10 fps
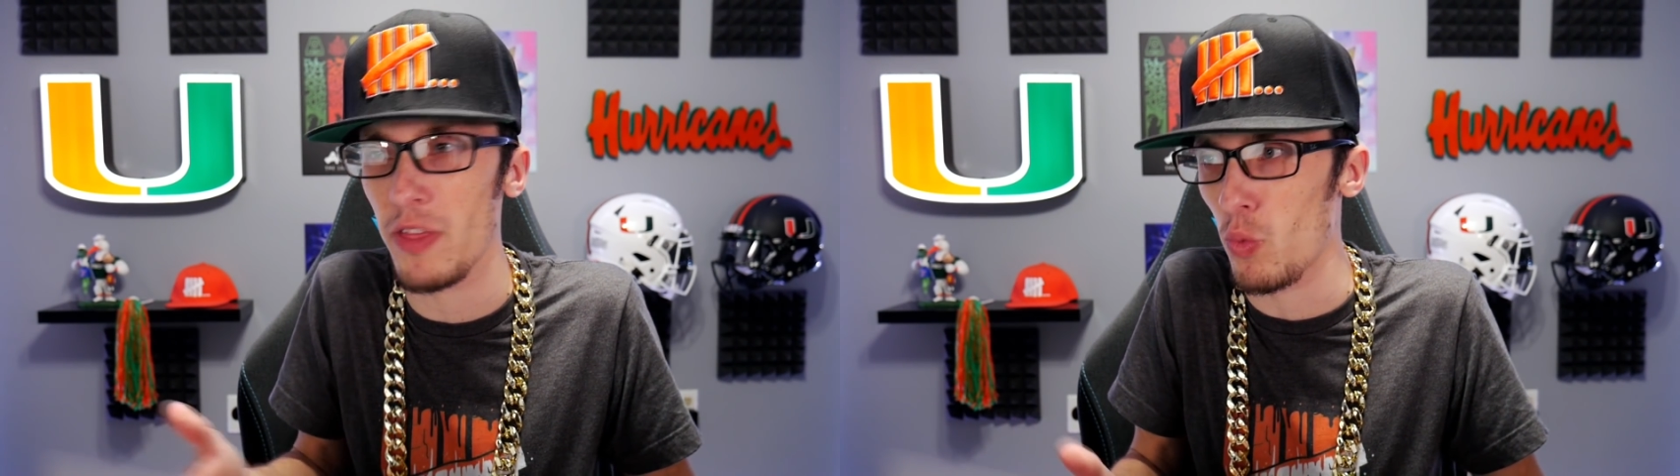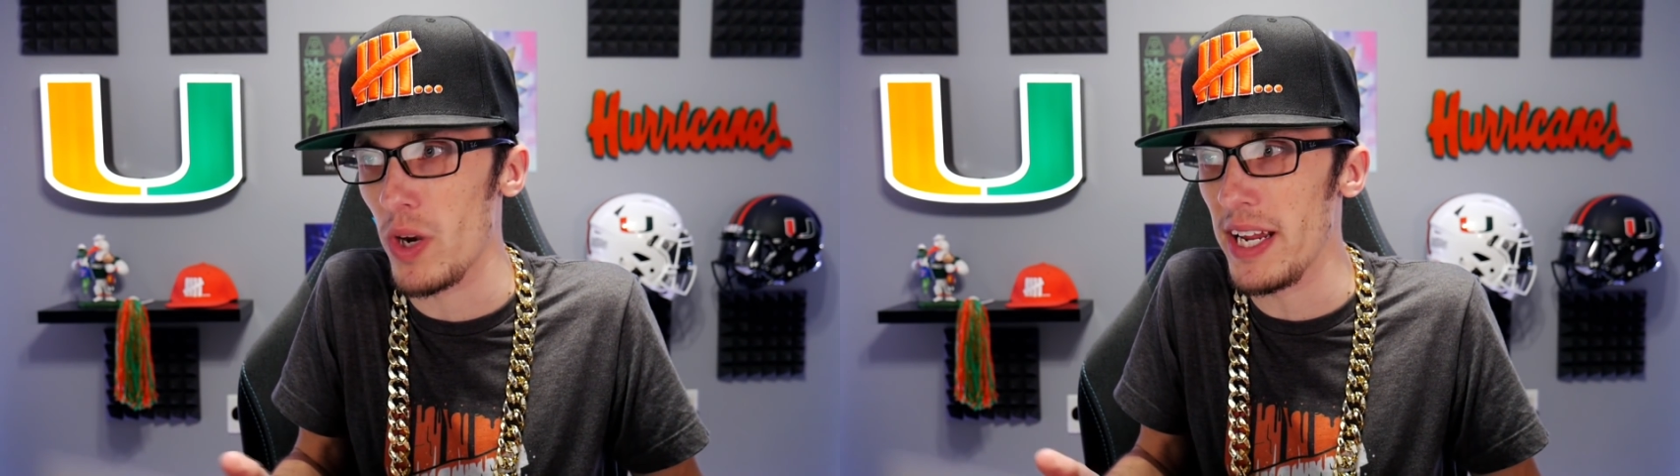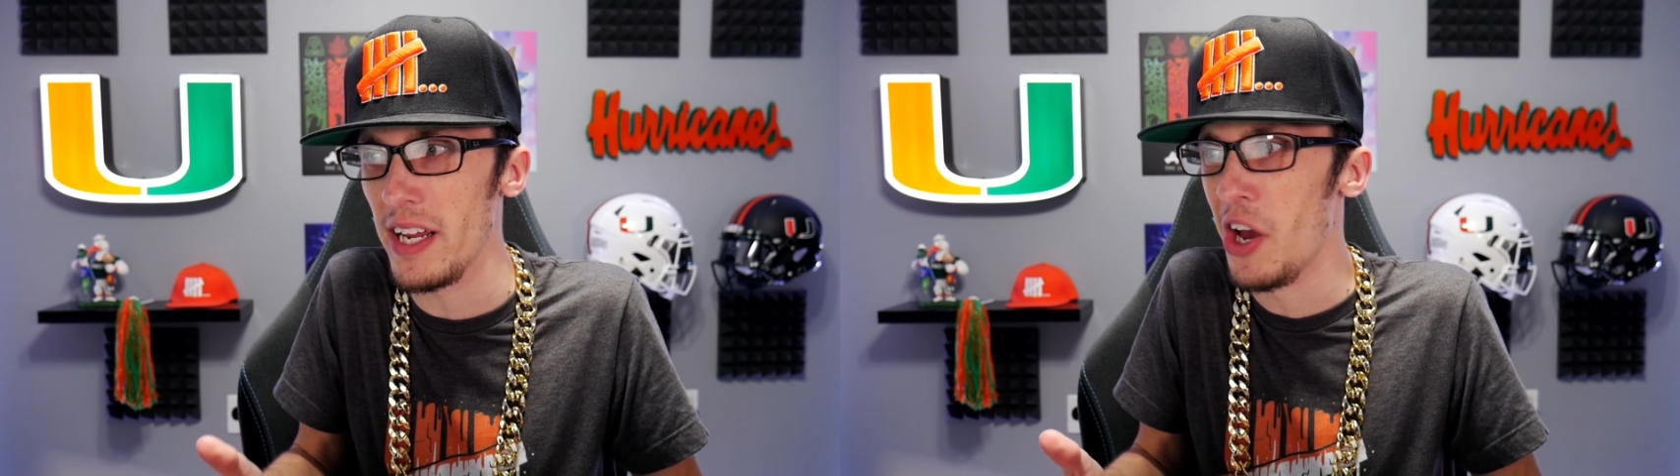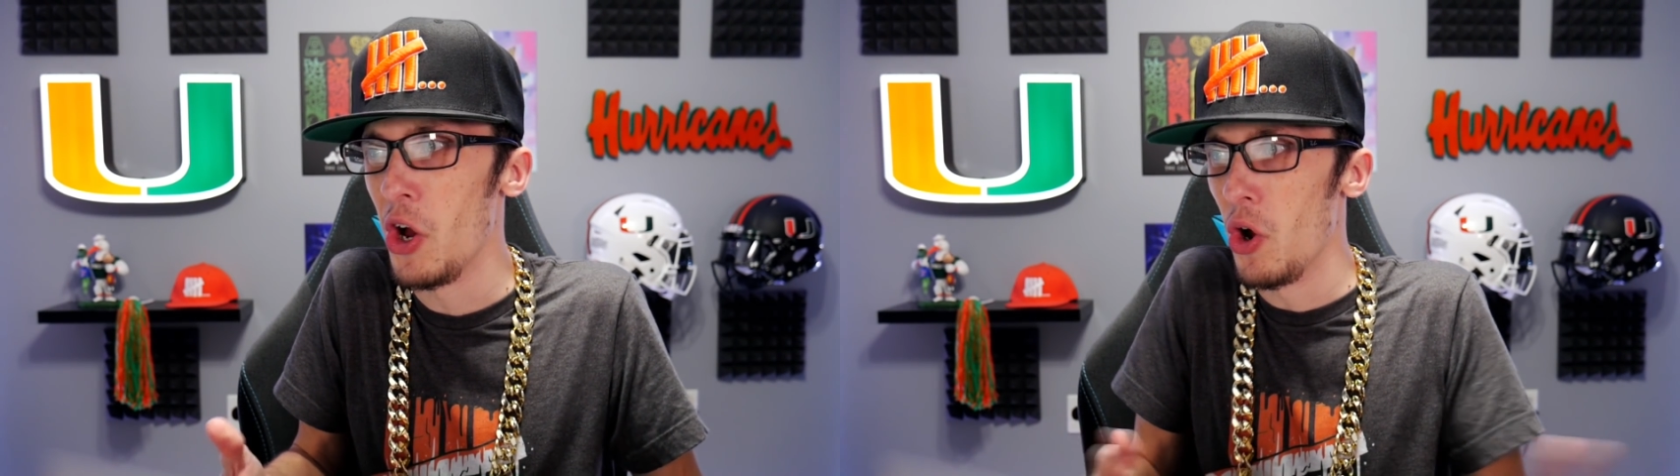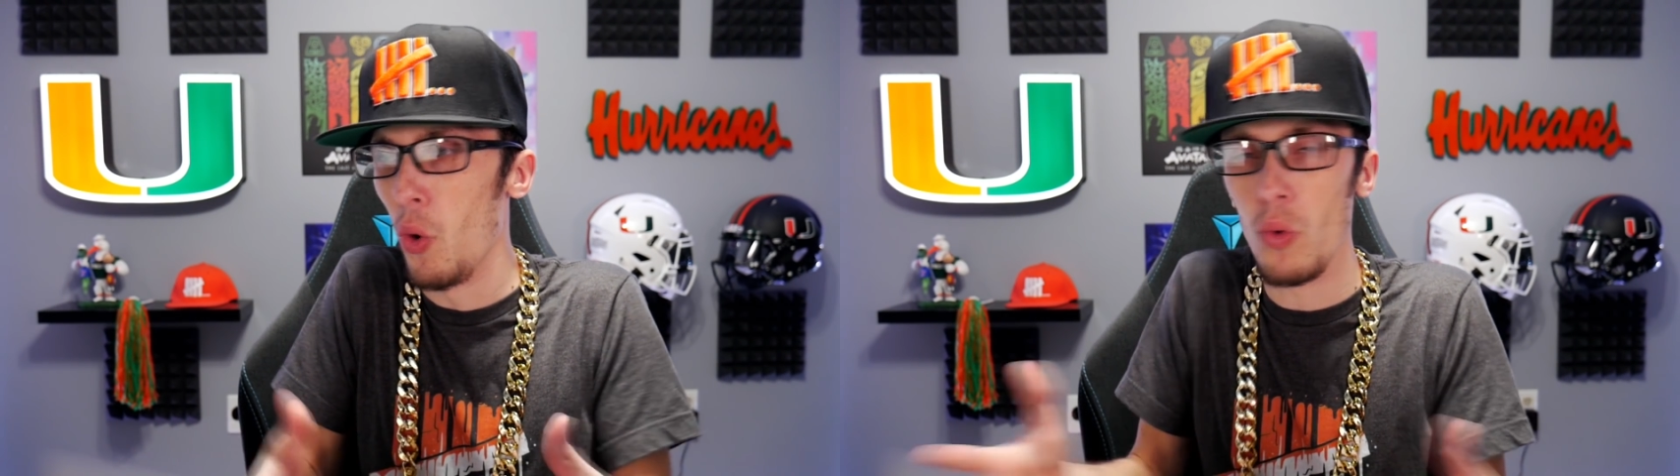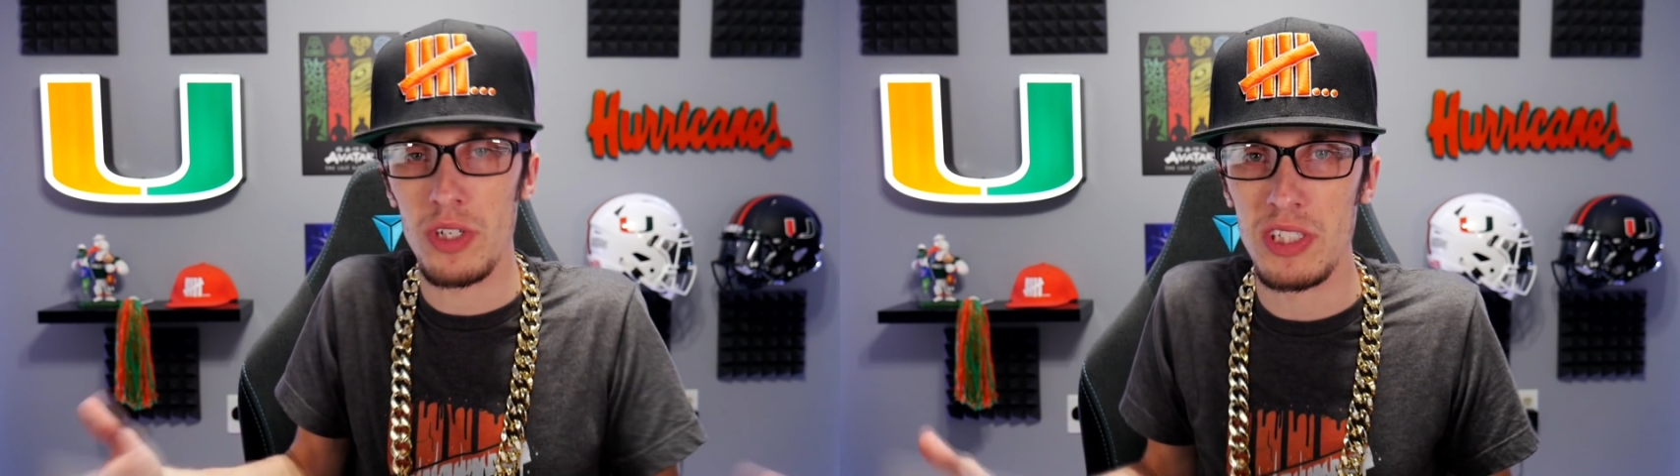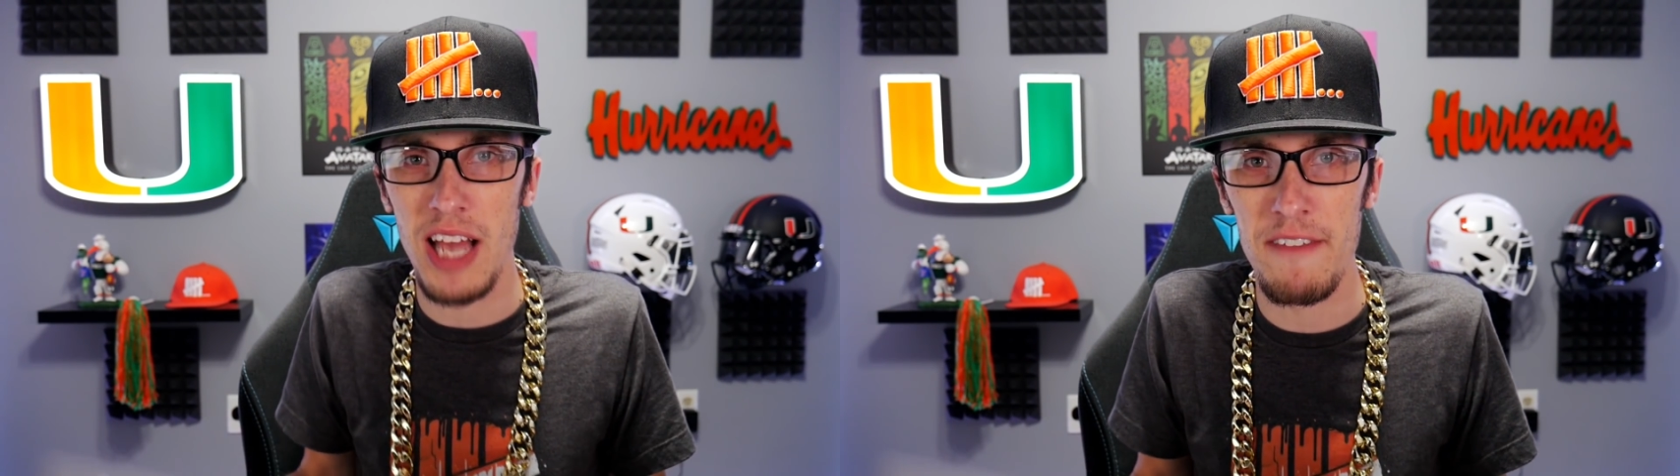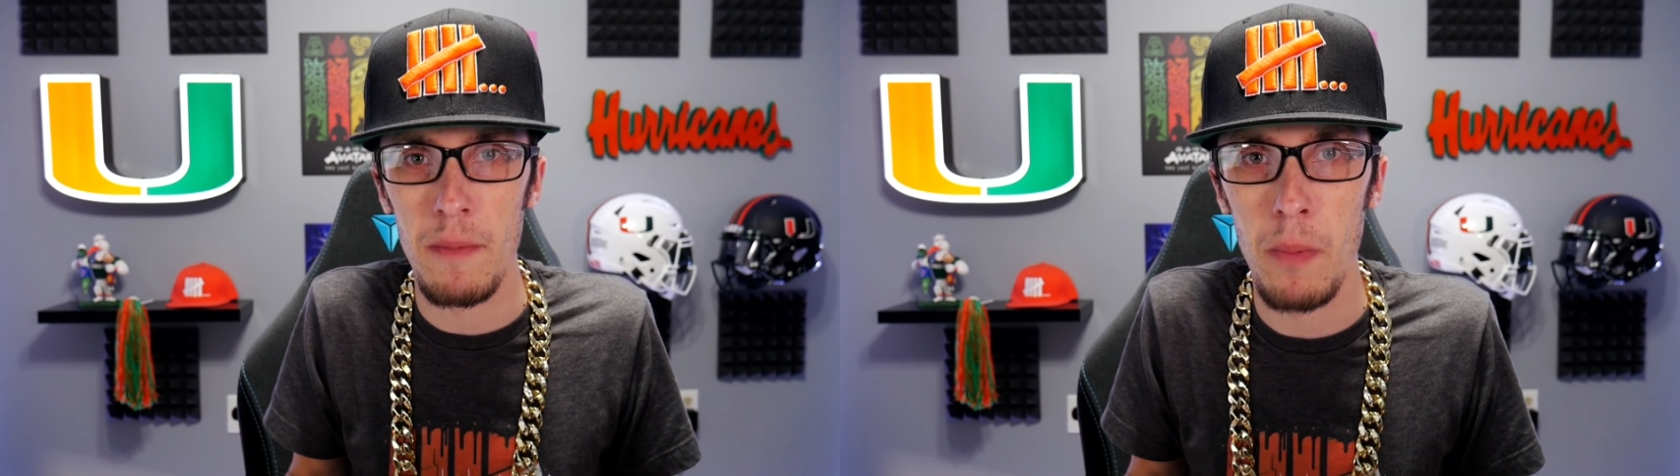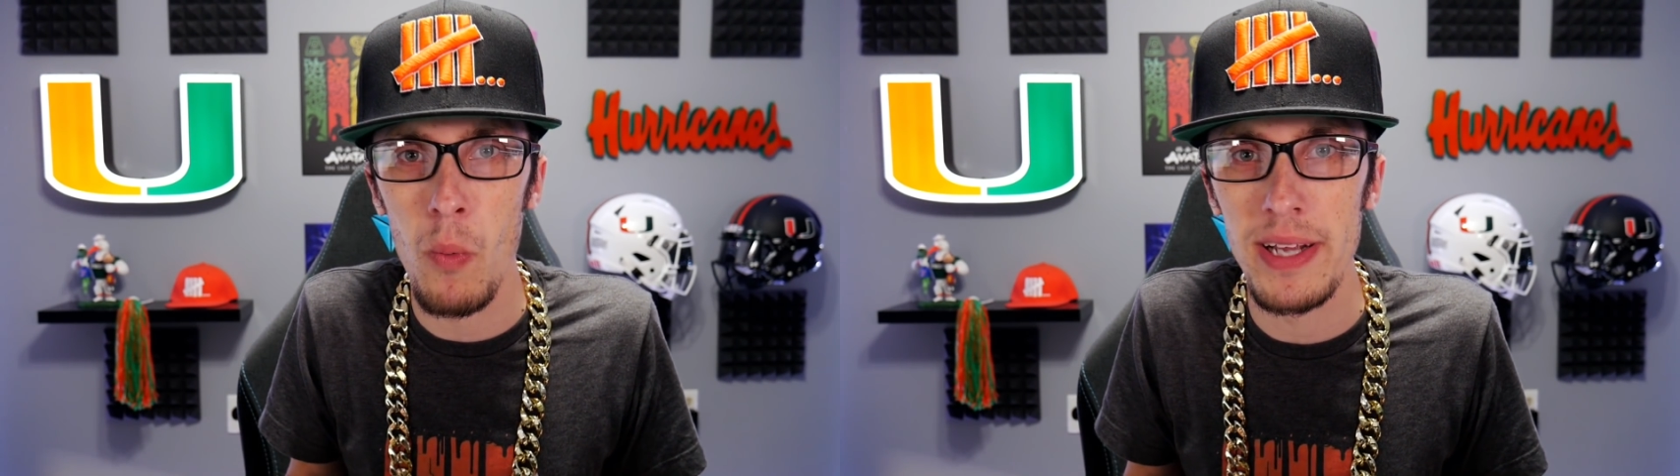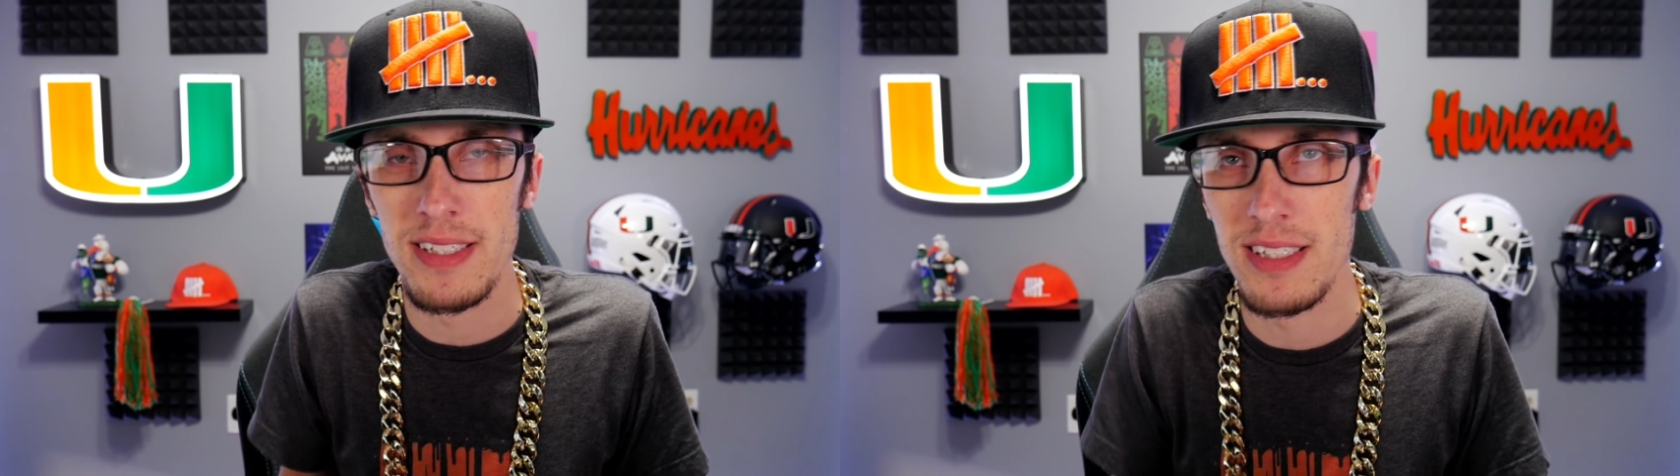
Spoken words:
3 or 7 points.